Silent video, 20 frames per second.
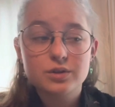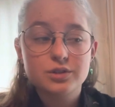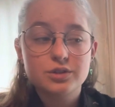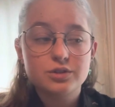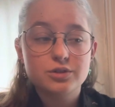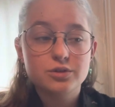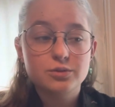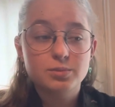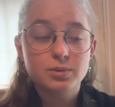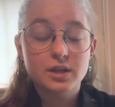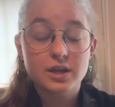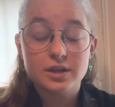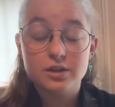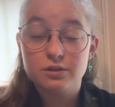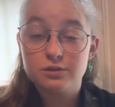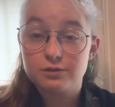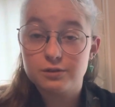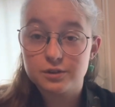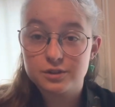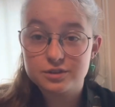to play your
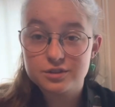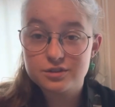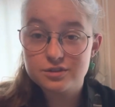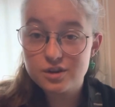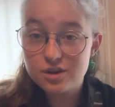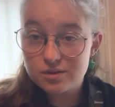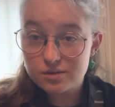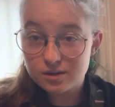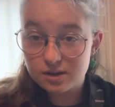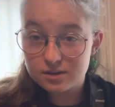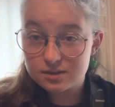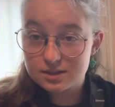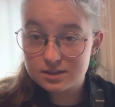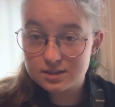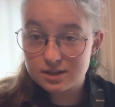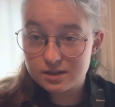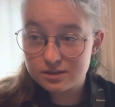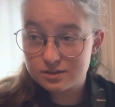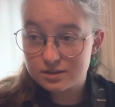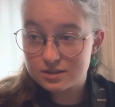first note on the
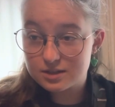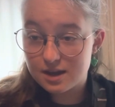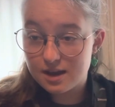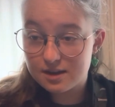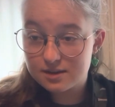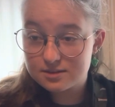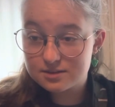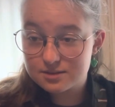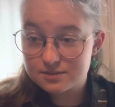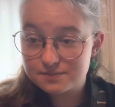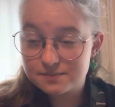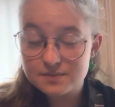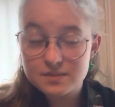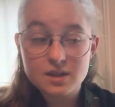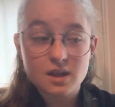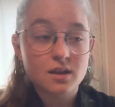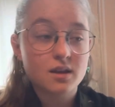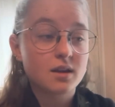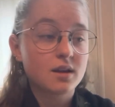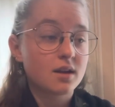tenor sax.
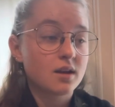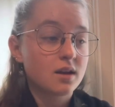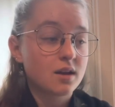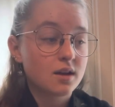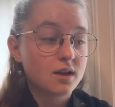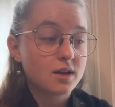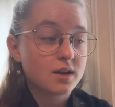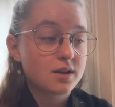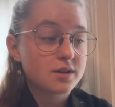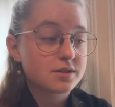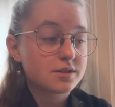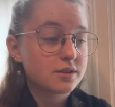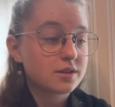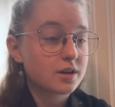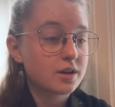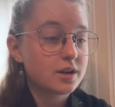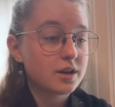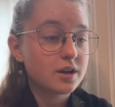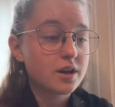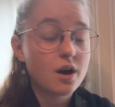So there
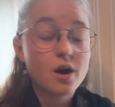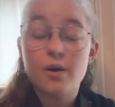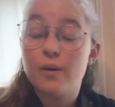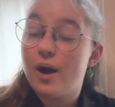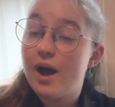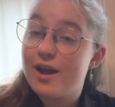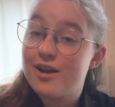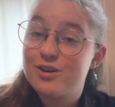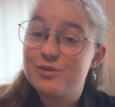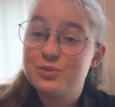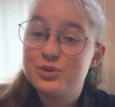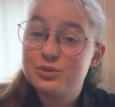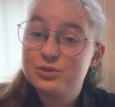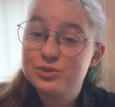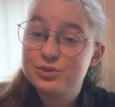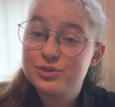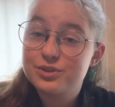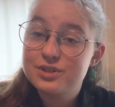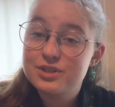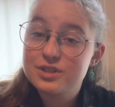you go. I hope you
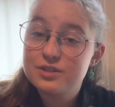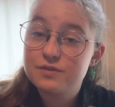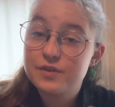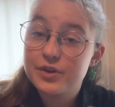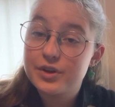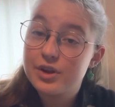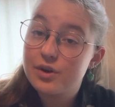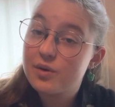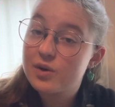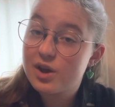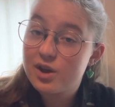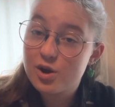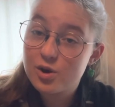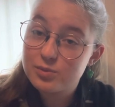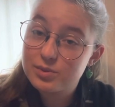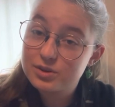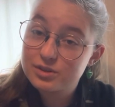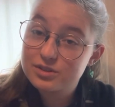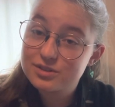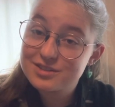enjoyed this video and I hope
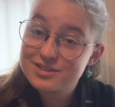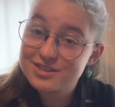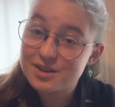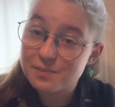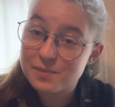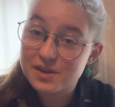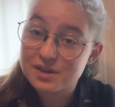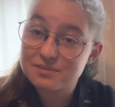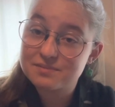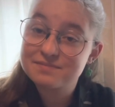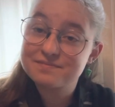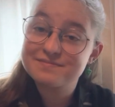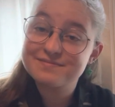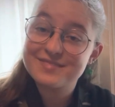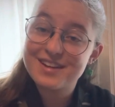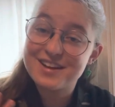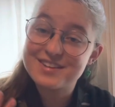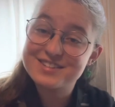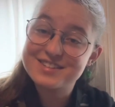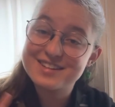you learned something.
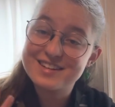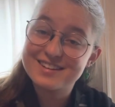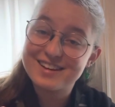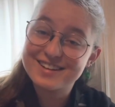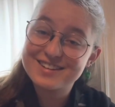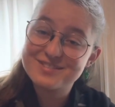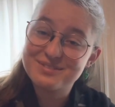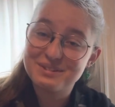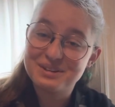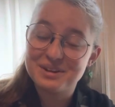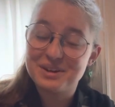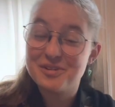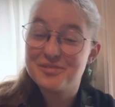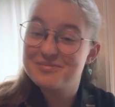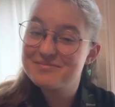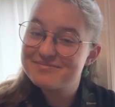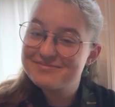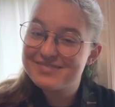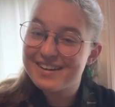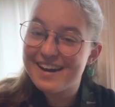I'll see you next video.
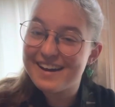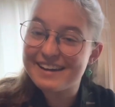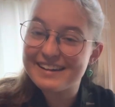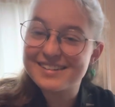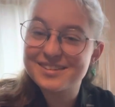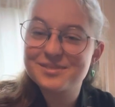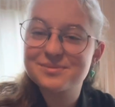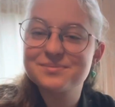Bye.